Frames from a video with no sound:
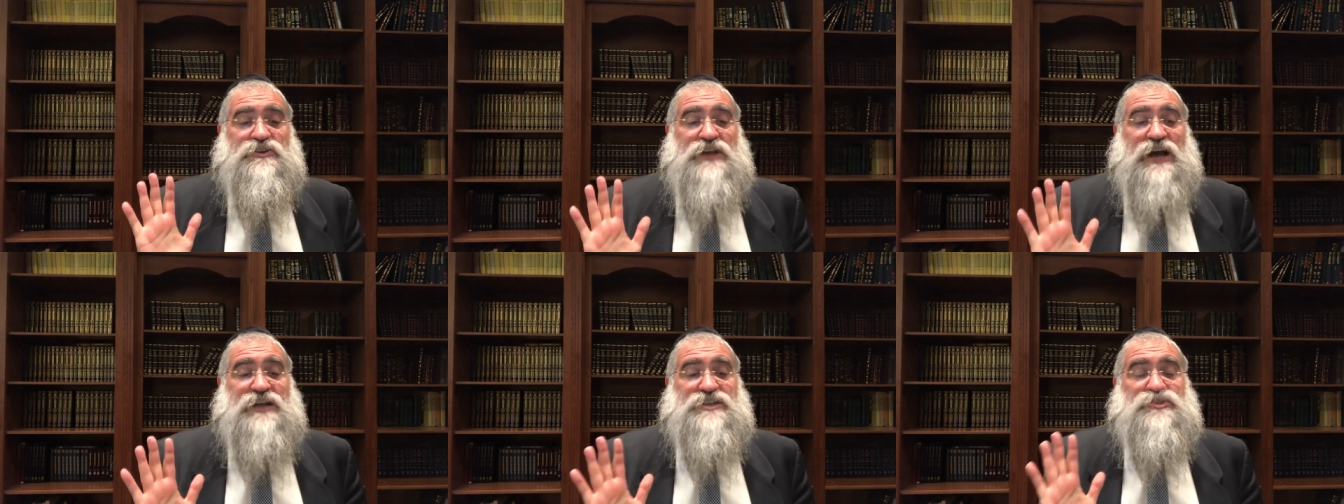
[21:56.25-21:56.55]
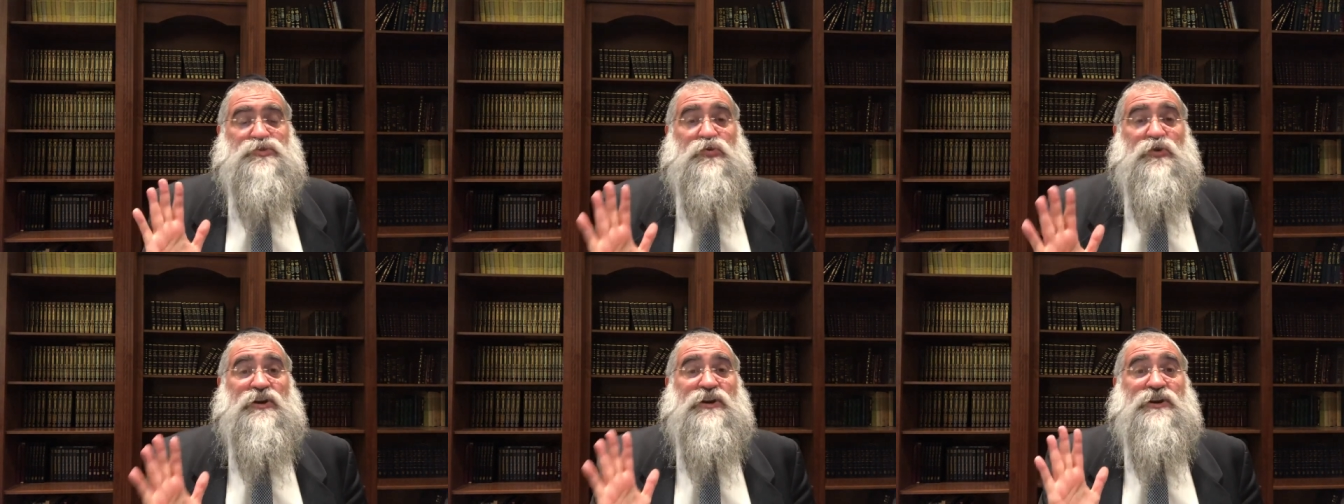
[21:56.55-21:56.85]

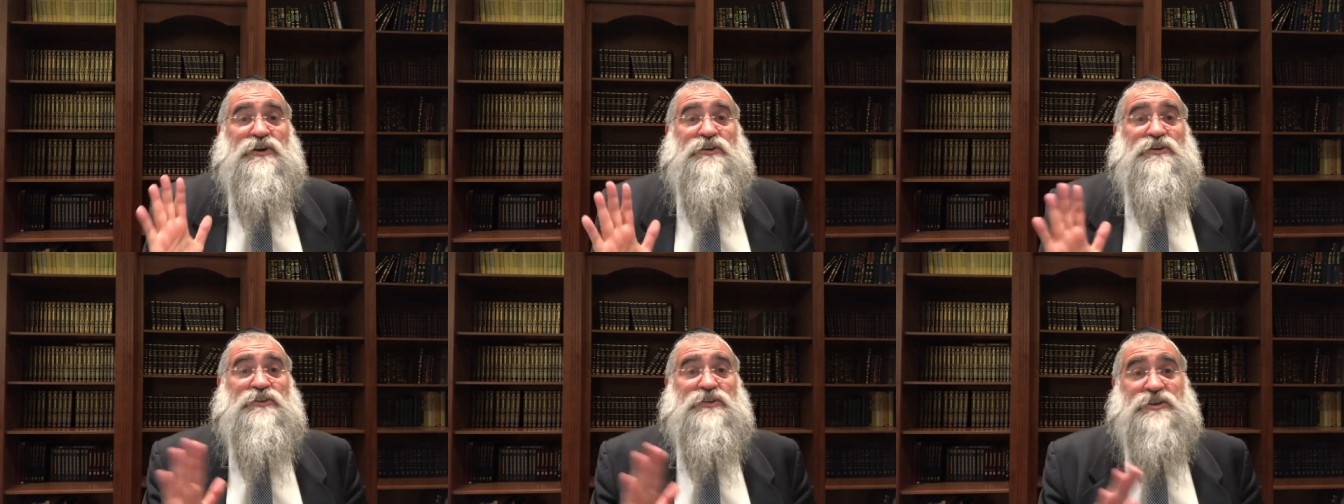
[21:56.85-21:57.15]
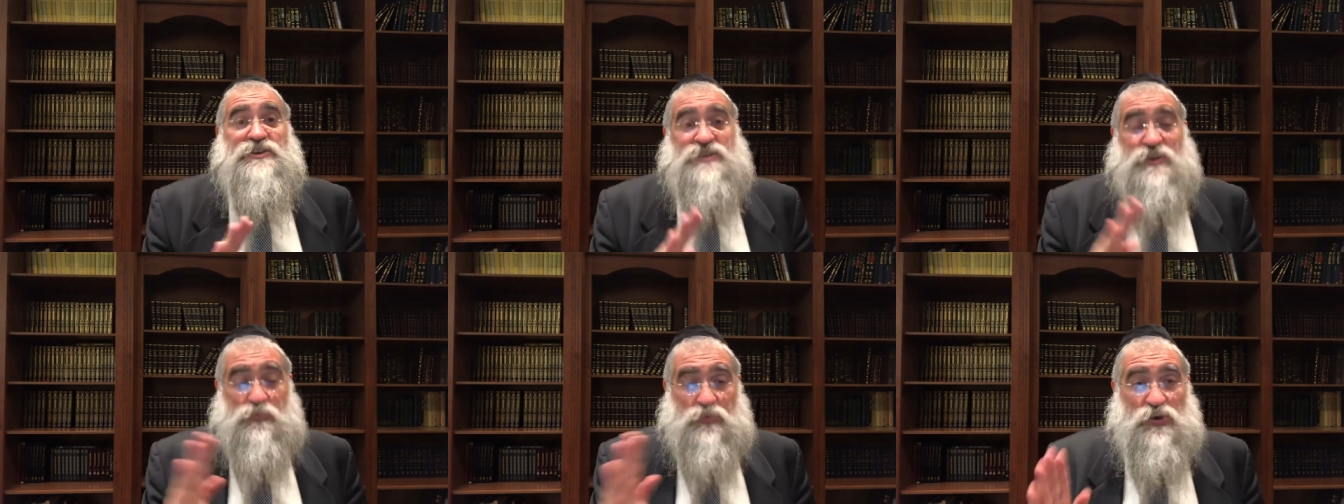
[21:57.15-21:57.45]
that's where the
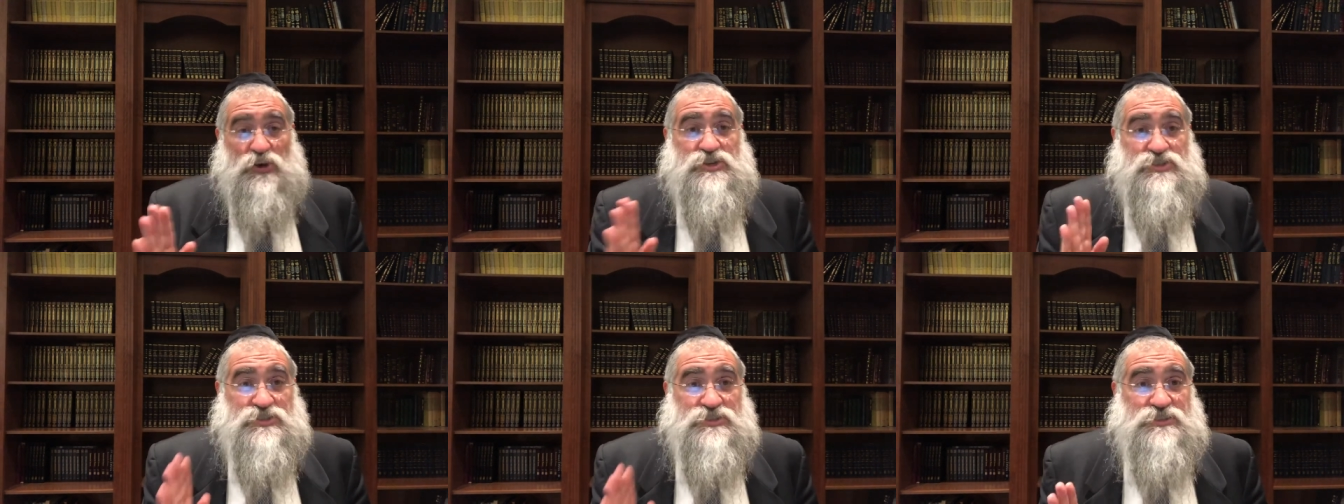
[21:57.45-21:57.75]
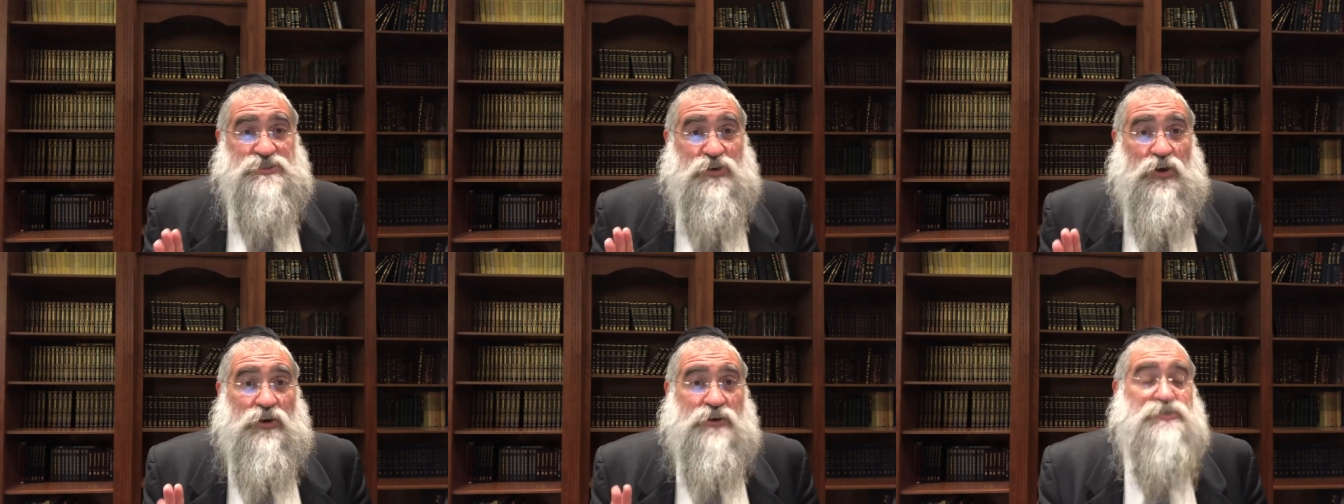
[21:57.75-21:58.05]
separation
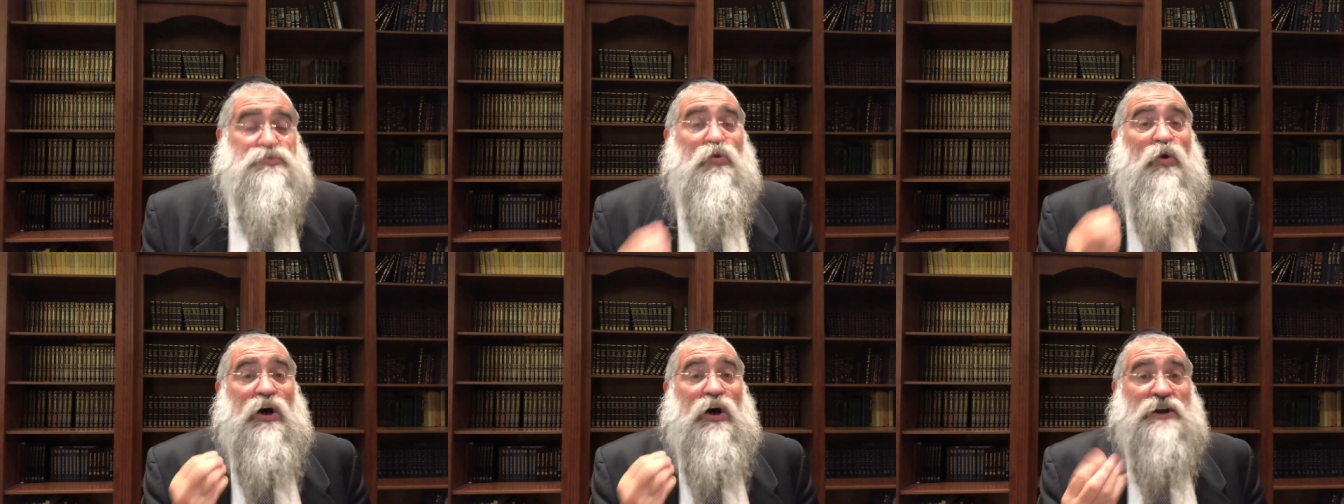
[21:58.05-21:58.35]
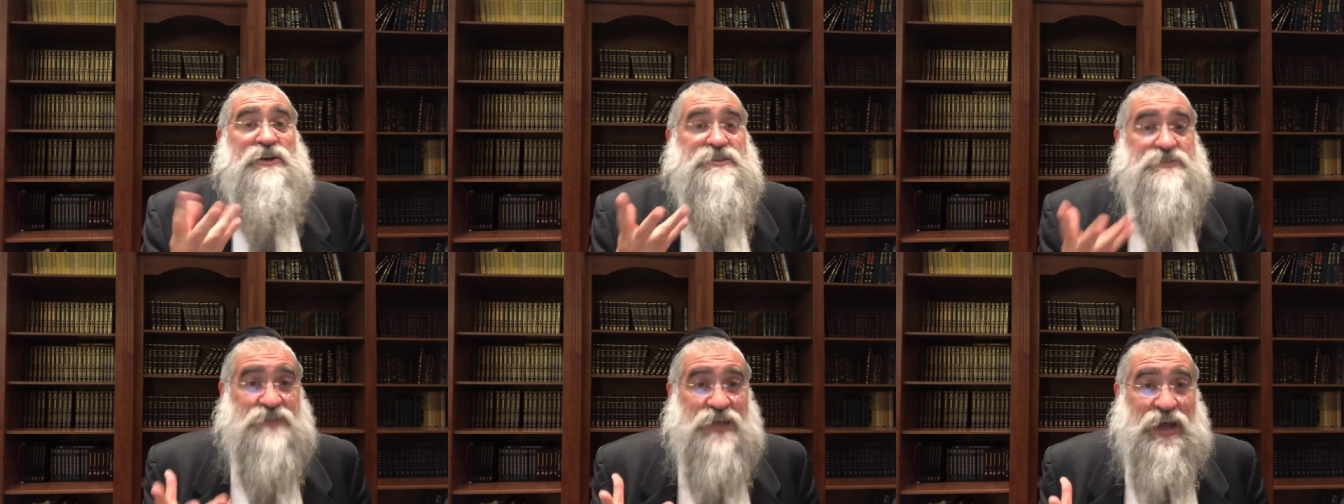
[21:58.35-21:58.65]
starts.
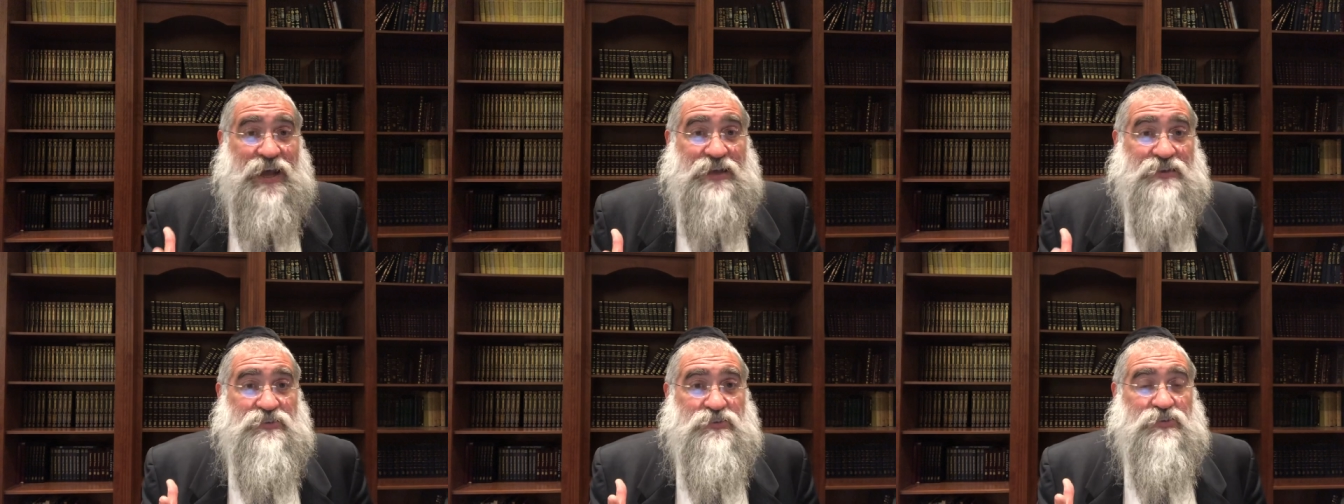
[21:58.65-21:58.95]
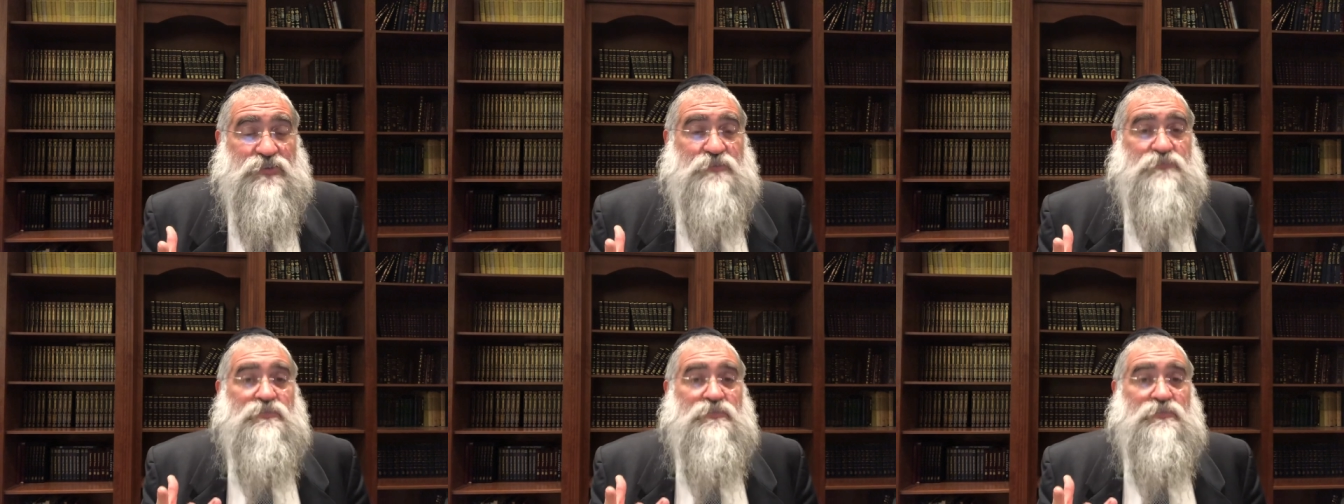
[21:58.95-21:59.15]
Why is that?